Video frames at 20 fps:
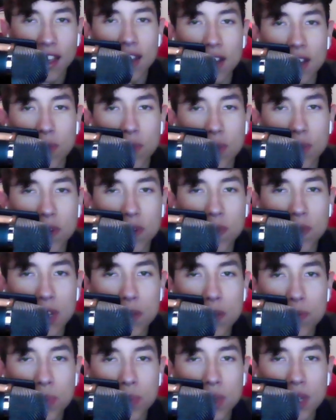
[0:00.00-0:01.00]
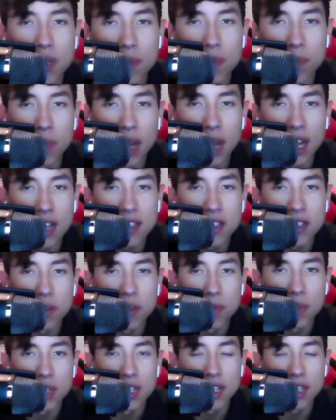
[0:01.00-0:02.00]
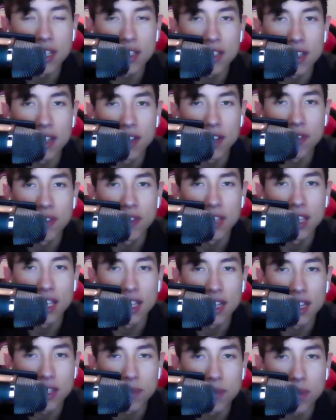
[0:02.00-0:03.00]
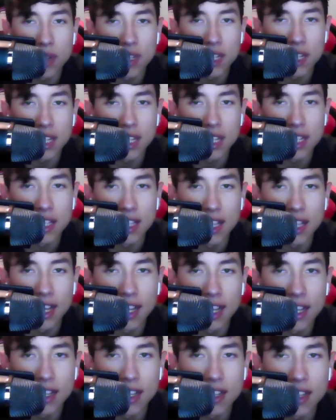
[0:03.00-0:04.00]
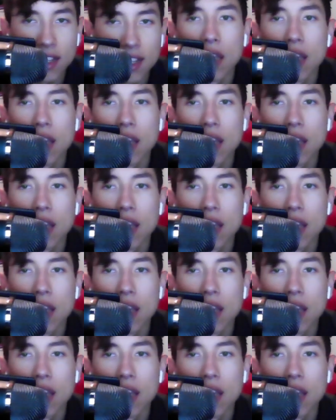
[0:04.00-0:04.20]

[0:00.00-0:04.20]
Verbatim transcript: What if I put max harmonics on everything? It's probably gonna lag.